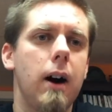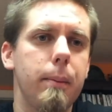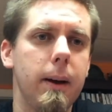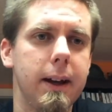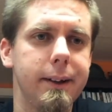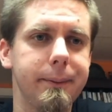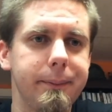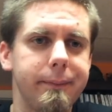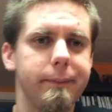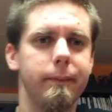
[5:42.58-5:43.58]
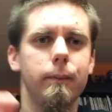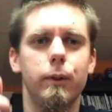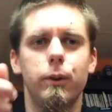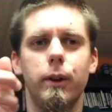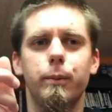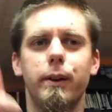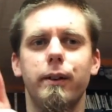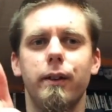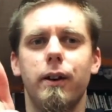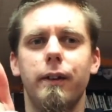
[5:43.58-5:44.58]
iPad. Let's do this
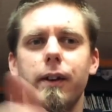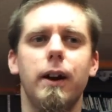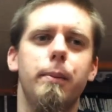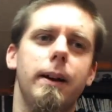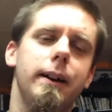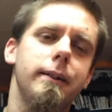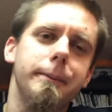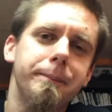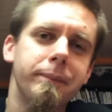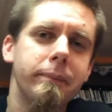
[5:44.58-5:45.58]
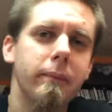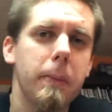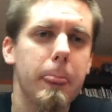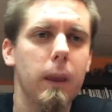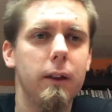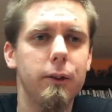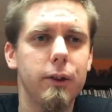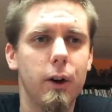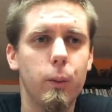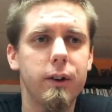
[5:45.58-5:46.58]
better on the iPad.
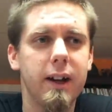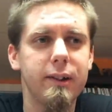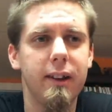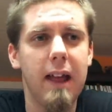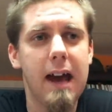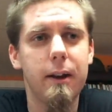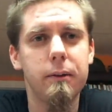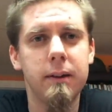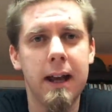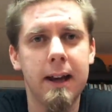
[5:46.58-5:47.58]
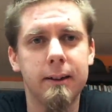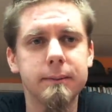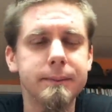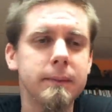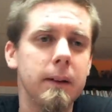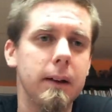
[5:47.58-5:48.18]
So we're testing that out now.